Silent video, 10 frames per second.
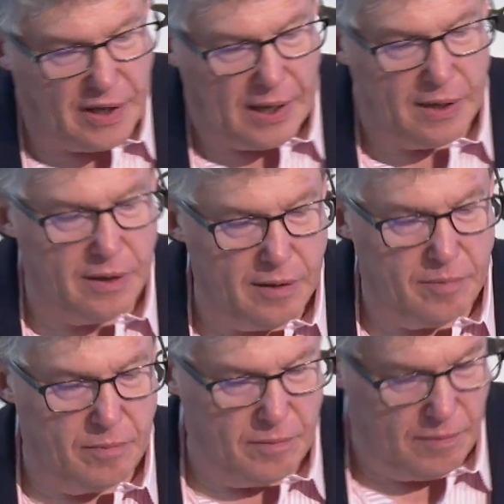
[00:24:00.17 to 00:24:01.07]
of
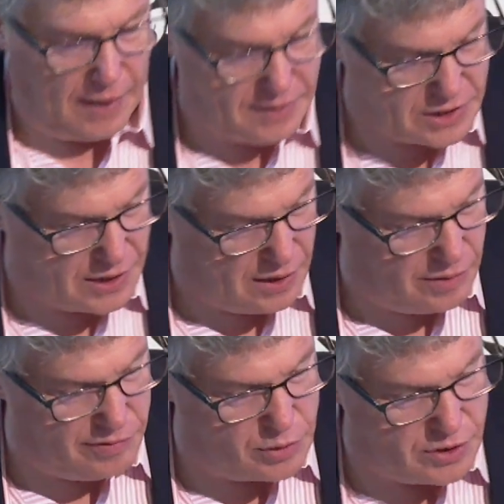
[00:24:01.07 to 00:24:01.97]
Canada at the State
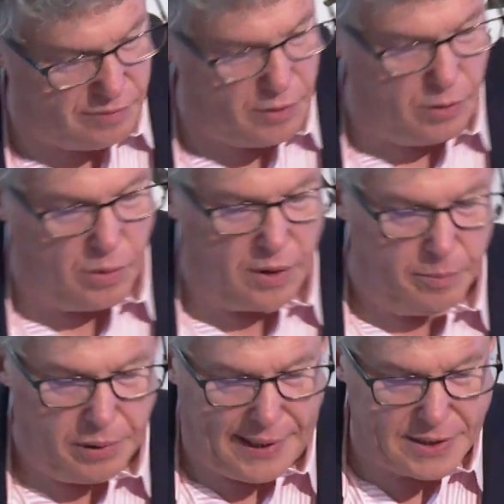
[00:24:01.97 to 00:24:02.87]
University of New York
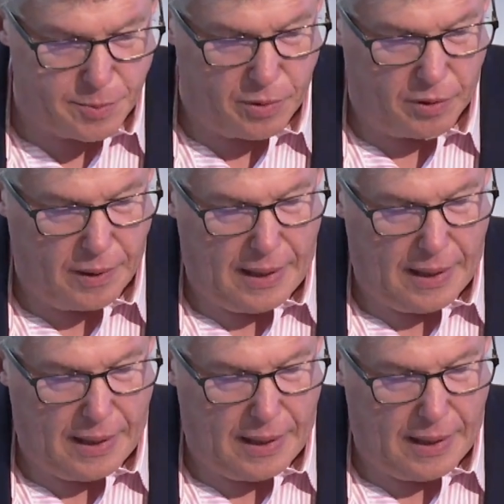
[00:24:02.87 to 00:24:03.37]
in Plattsburgh.